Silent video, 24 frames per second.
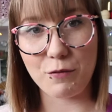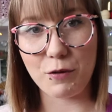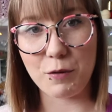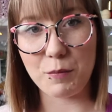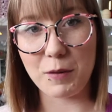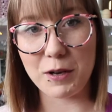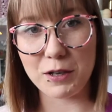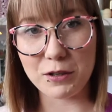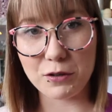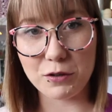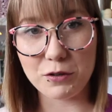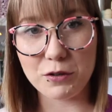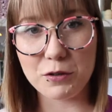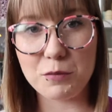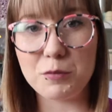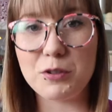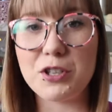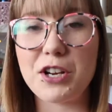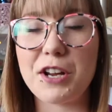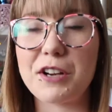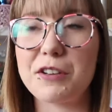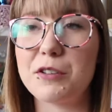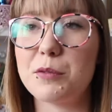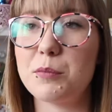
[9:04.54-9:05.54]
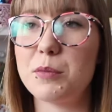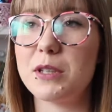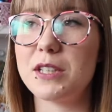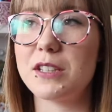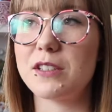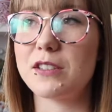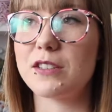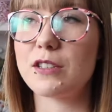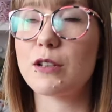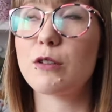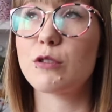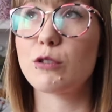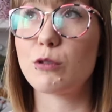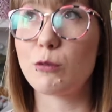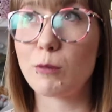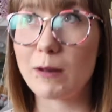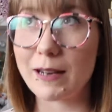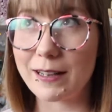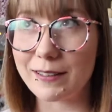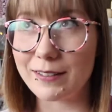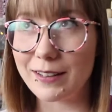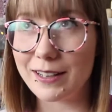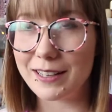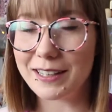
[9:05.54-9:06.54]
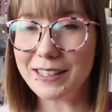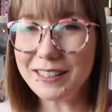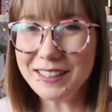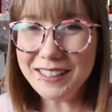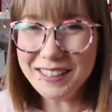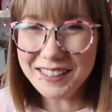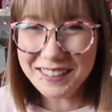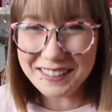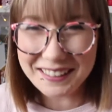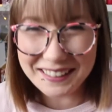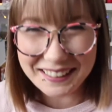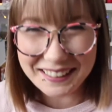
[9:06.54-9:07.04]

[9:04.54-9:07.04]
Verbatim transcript: for my YouTube channel because there's a ring light